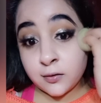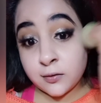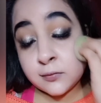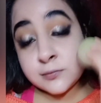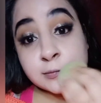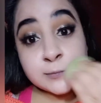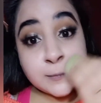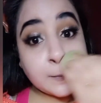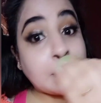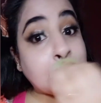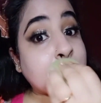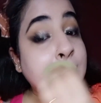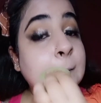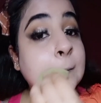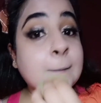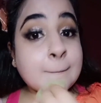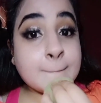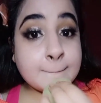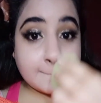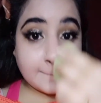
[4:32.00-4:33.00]
is a MAC
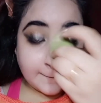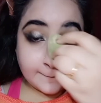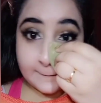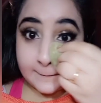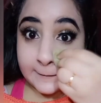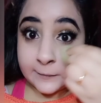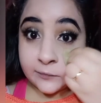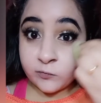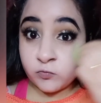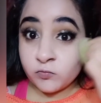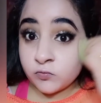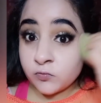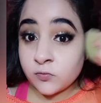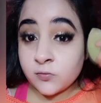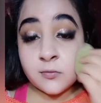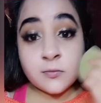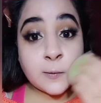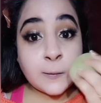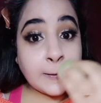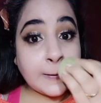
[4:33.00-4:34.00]
beauty blender.
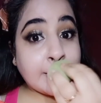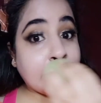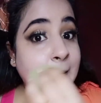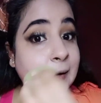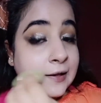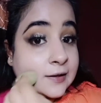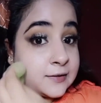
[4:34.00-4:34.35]
You can use